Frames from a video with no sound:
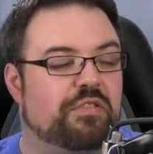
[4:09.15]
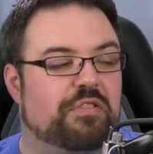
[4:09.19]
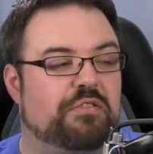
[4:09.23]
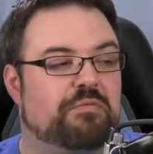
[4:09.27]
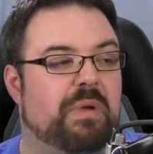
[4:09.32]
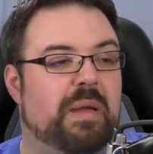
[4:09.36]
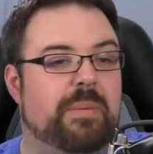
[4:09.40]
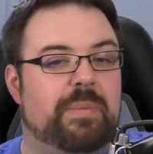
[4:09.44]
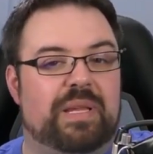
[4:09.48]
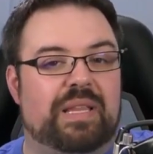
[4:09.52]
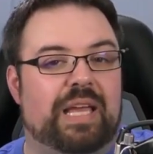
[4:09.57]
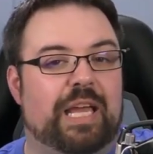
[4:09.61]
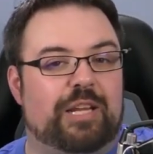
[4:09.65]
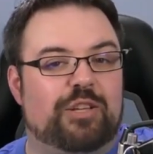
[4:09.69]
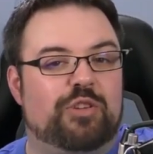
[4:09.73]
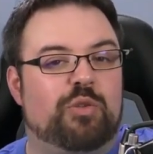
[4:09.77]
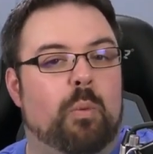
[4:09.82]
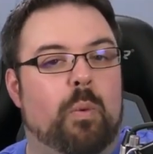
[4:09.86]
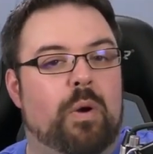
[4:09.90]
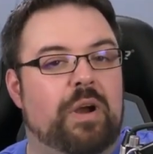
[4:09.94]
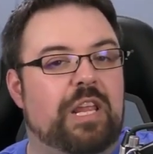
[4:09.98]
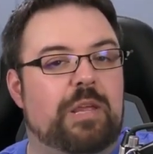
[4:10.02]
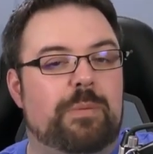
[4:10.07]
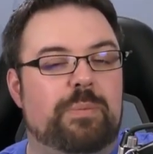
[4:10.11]
There's maybe like
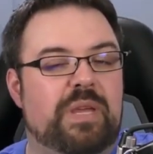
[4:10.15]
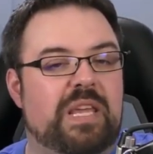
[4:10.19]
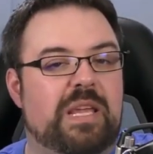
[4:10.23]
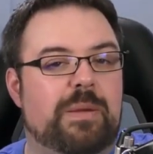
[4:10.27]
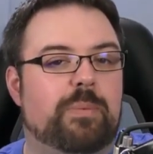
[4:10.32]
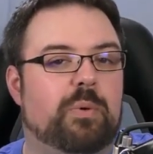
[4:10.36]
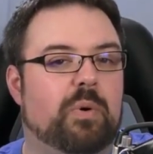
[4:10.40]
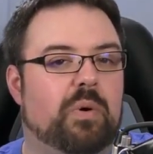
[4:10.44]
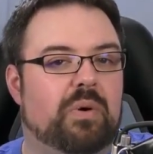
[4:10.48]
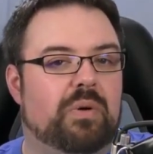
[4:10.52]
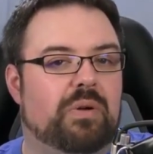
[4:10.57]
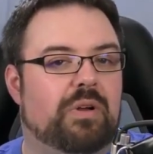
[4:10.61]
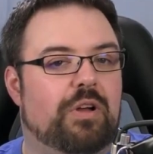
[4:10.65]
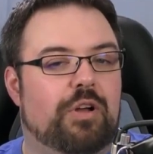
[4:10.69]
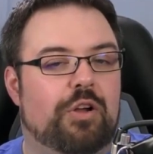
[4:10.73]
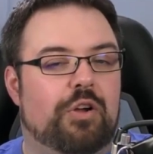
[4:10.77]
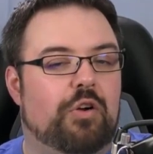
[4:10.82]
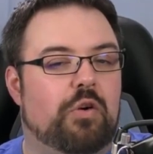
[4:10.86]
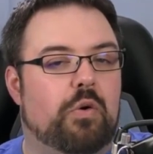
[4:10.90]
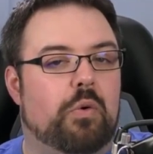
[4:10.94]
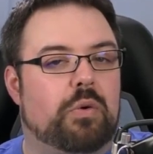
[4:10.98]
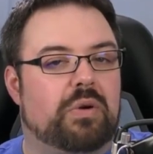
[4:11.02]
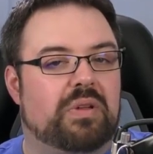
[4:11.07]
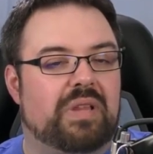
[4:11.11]
20 people
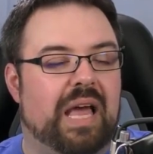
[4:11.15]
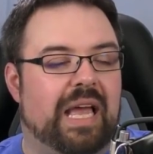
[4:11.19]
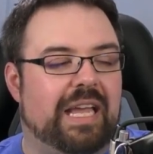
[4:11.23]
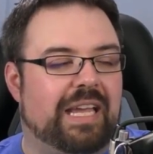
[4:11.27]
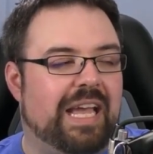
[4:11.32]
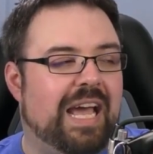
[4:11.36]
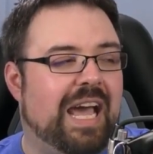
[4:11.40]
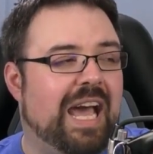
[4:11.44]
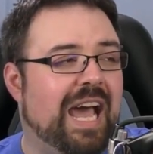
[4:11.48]
who are like,